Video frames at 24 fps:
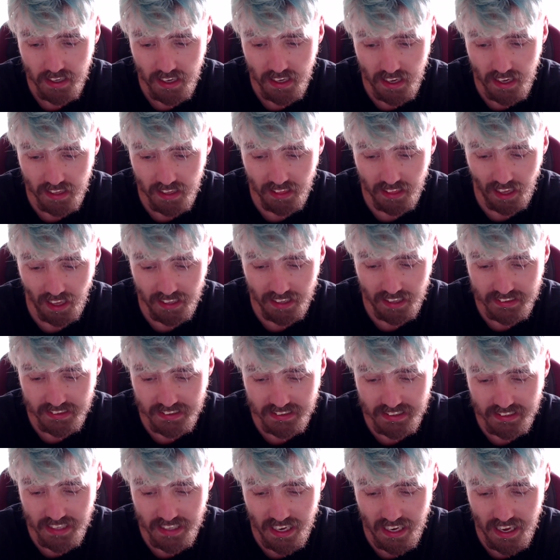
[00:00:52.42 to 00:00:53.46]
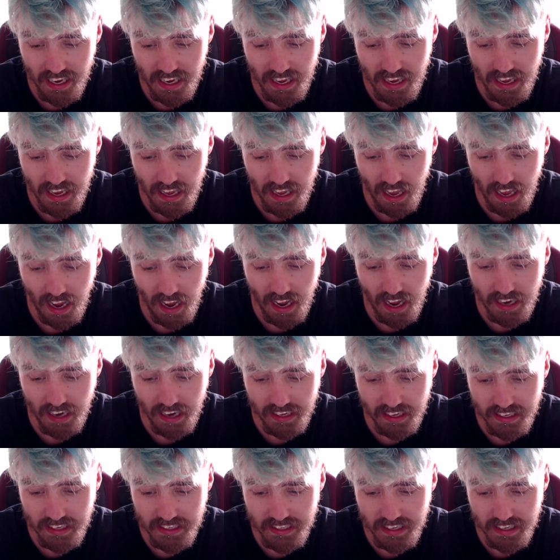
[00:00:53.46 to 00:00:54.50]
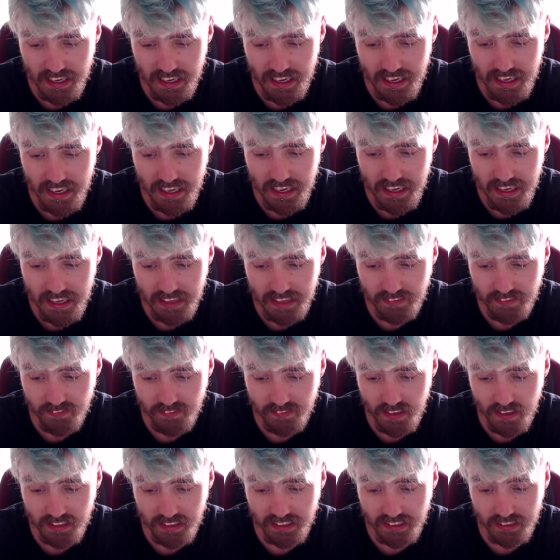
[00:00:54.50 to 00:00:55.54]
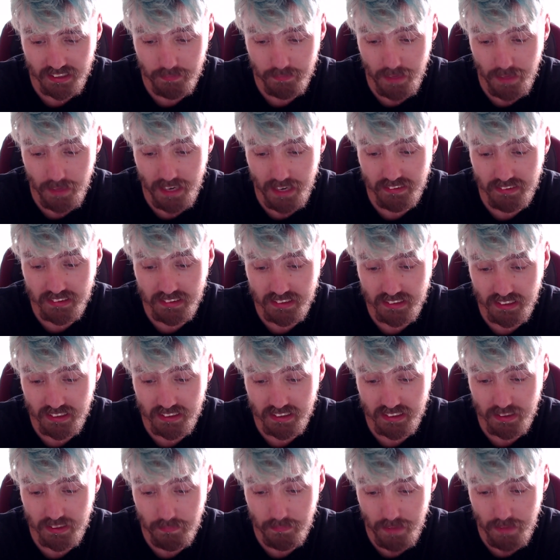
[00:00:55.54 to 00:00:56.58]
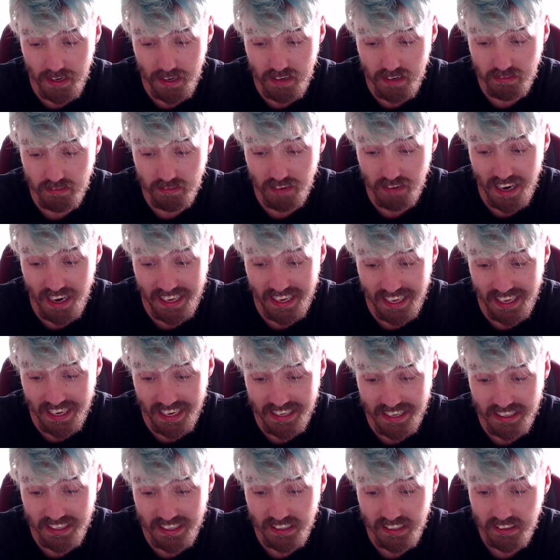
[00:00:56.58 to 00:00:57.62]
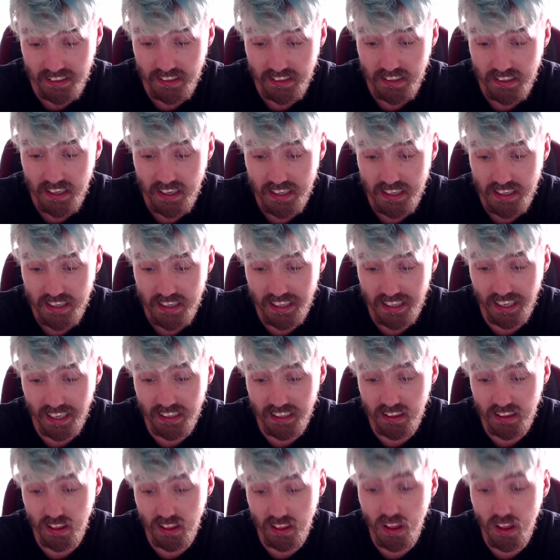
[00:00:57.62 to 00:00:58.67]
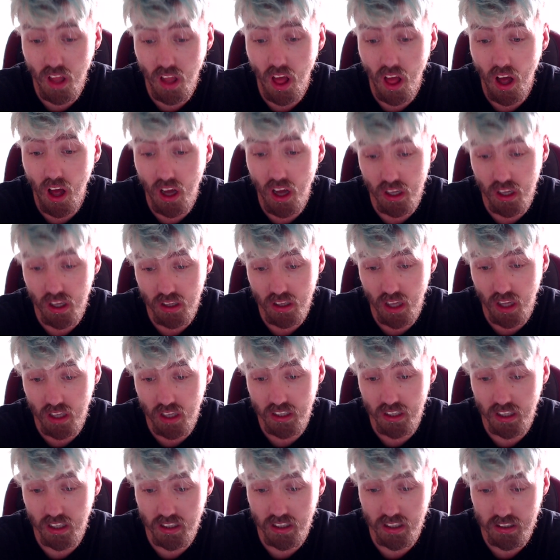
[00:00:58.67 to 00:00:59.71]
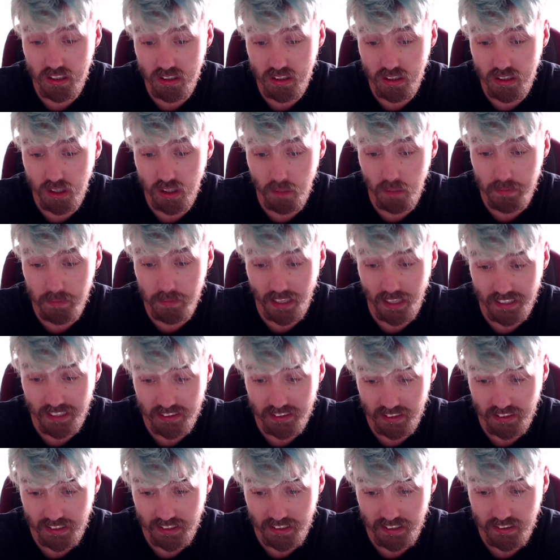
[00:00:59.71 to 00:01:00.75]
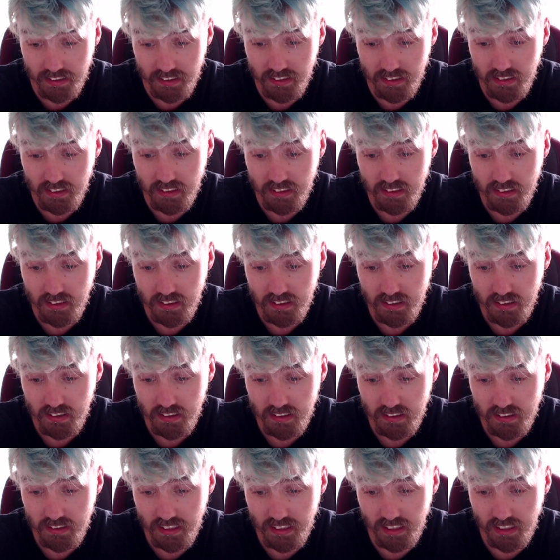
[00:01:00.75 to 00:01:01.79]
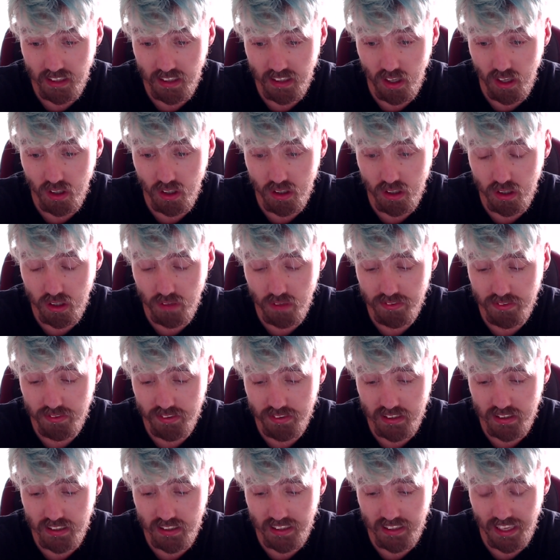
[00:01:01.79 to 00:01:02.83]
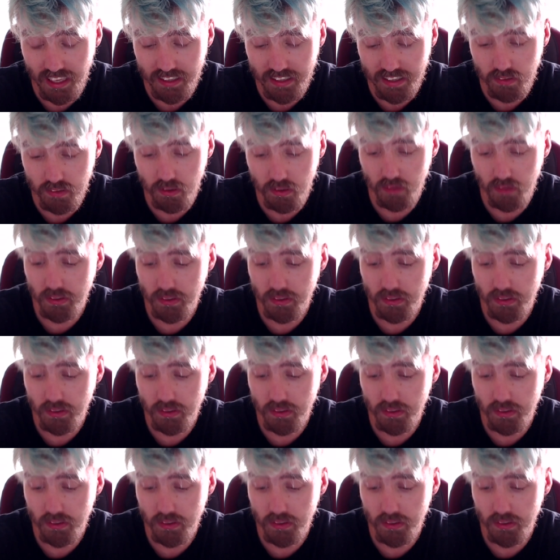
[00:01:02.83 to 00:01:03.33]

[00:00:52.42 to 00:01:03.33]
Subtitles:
last year. And he did 36 appearances. He'd been at Reading. He's had a lot of clubs, actually. He's had a lot of clubs for a lad who's only